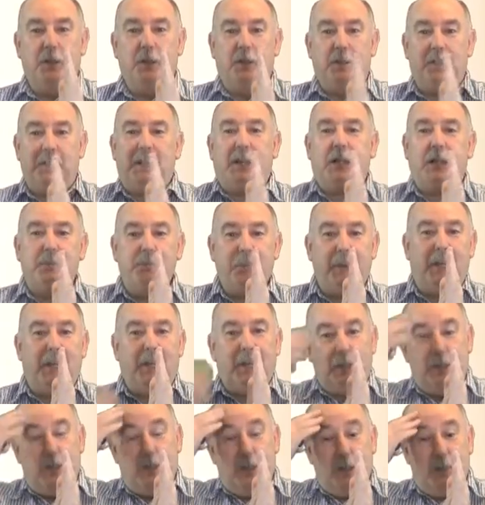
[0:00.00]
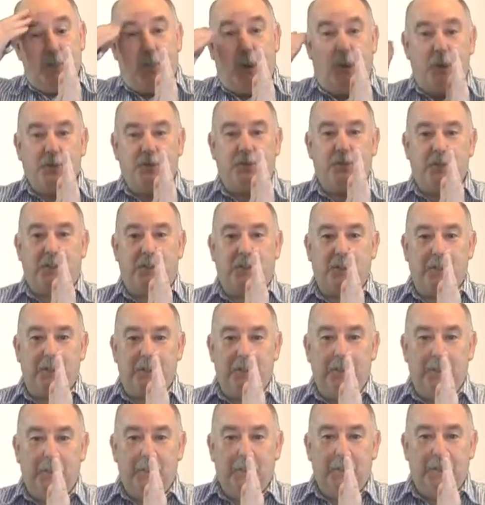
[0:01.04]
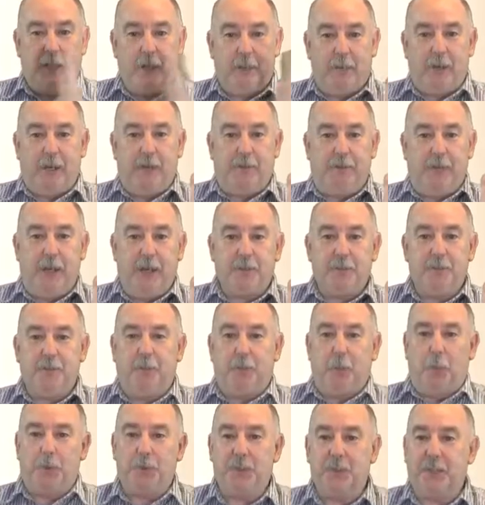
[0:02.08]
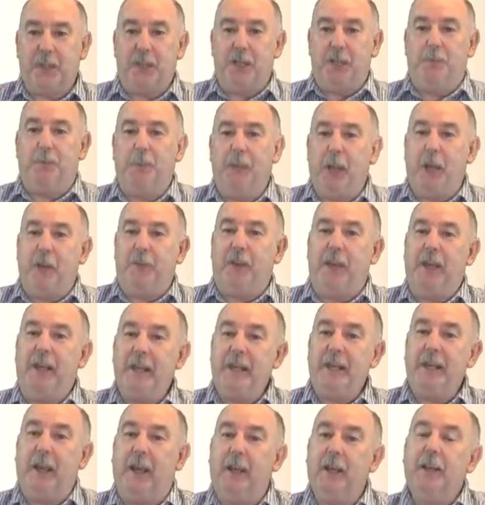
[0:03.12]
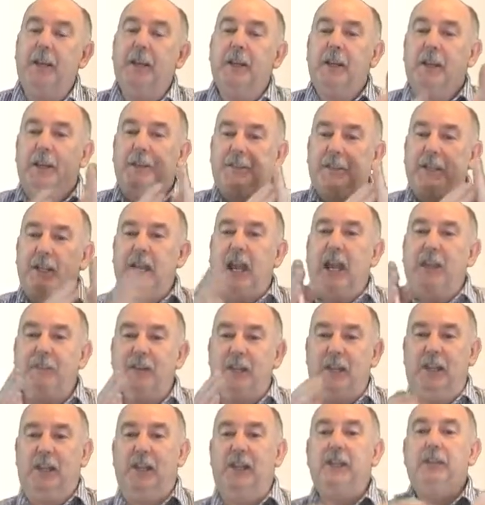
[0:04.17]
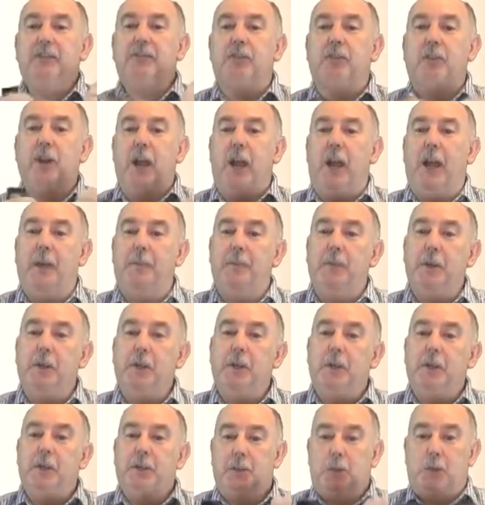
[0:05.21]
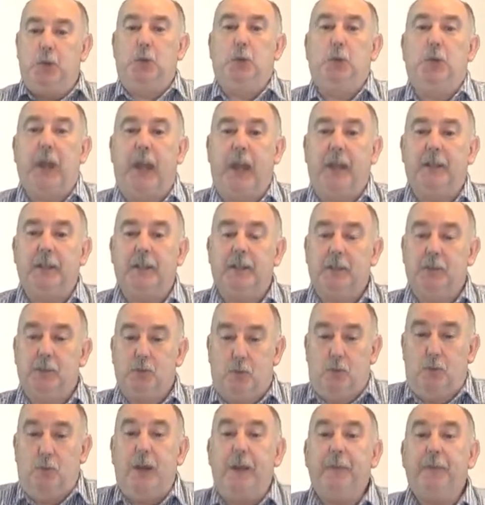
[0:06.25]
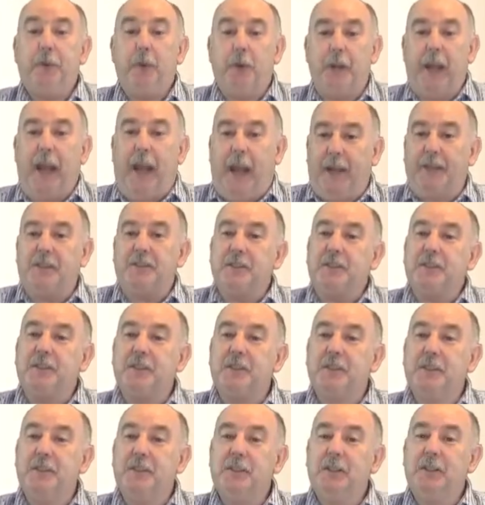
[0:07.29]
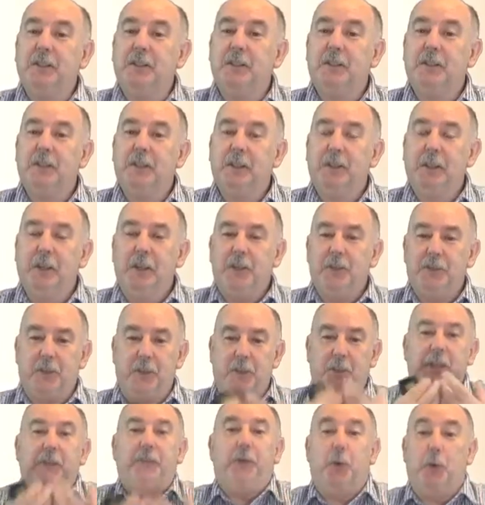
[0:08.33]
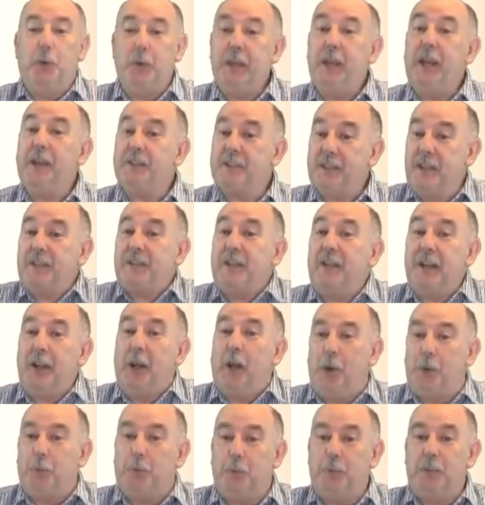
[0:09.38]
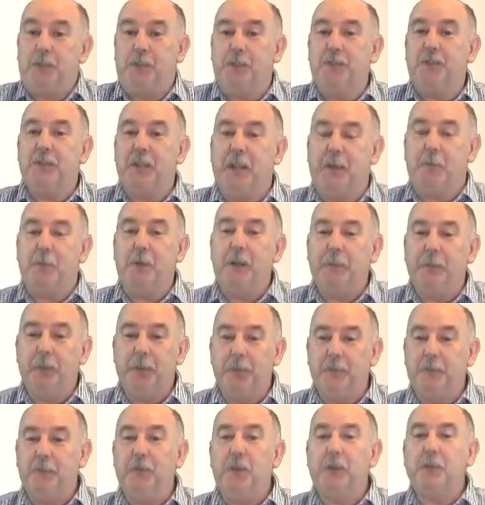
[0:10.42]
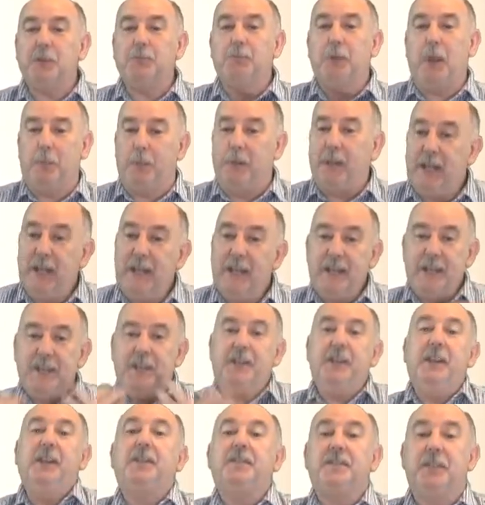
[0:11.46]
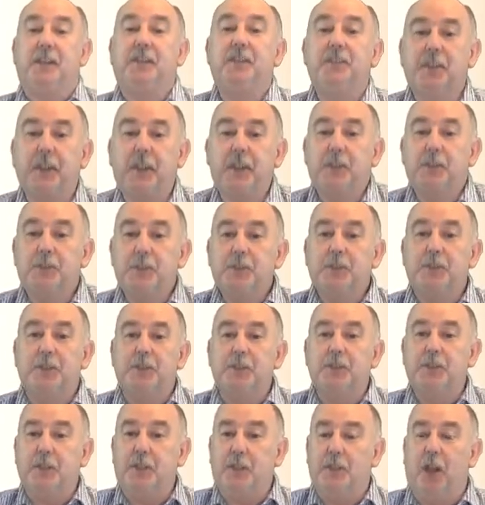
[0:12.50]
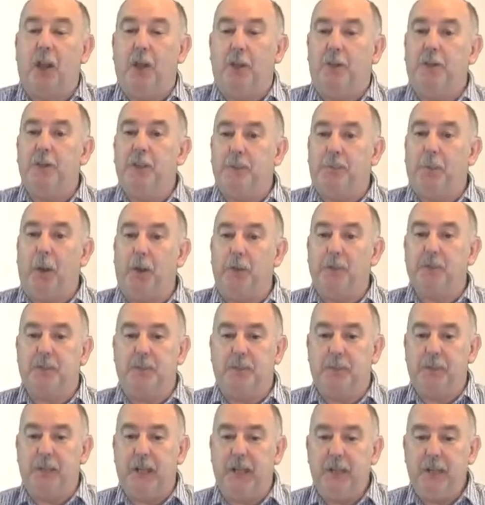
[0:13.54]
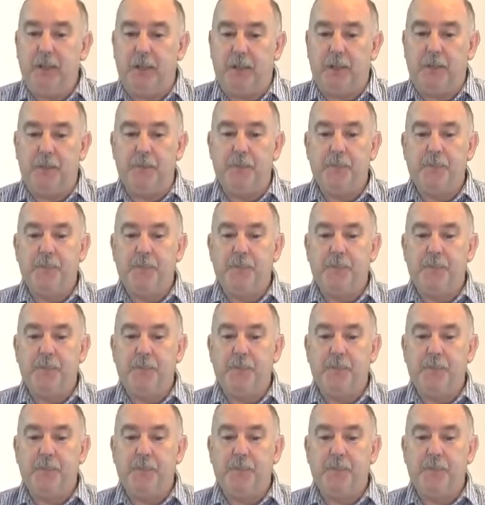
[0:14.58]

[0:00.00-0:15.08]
You take a medially posted shoe, that ground reaction force is going to be over here. It's going to have a lever arm to that rear foot axis. So therefore, yes, that's going to help reduce that rear foot inversion moment. Yes, that is going to reduce the load in the post-tib tendon.